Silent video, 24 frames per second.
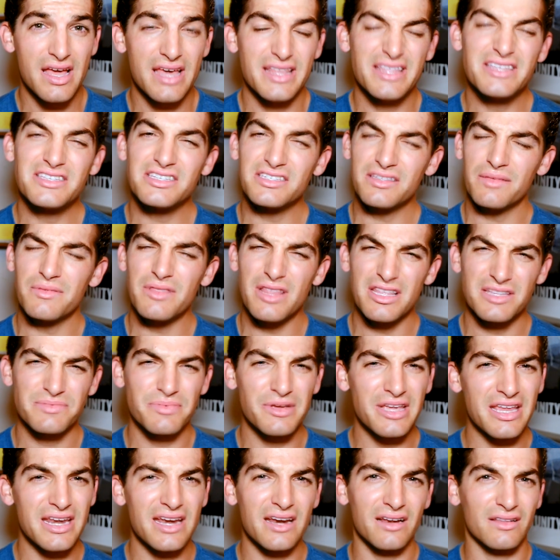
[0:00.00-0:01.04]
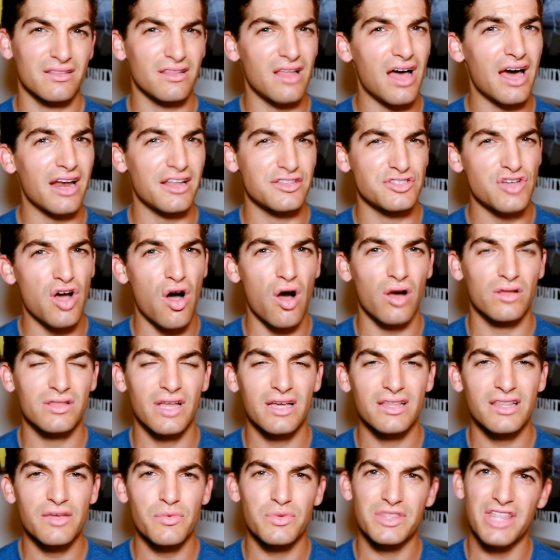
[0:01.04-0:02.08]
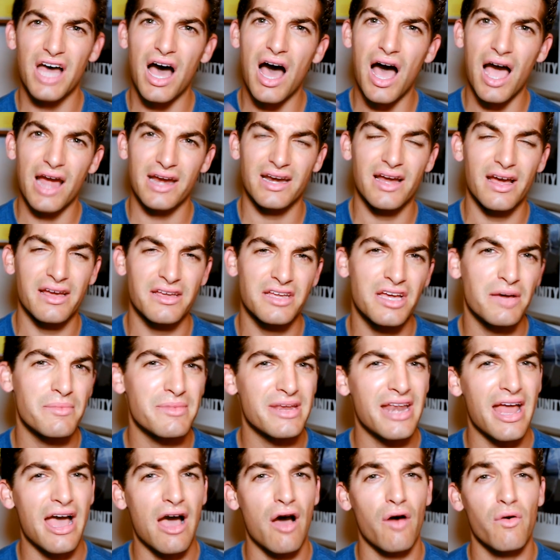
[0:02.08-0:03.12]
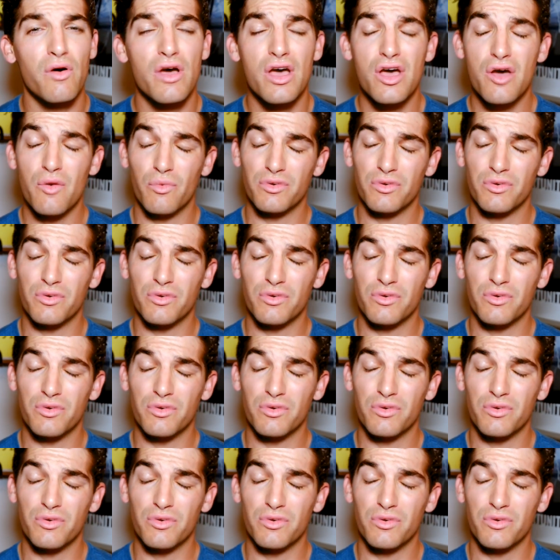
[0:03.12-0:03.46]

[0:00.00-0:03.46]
This is something that's been getting a lot of talk lately with the i9 coming out,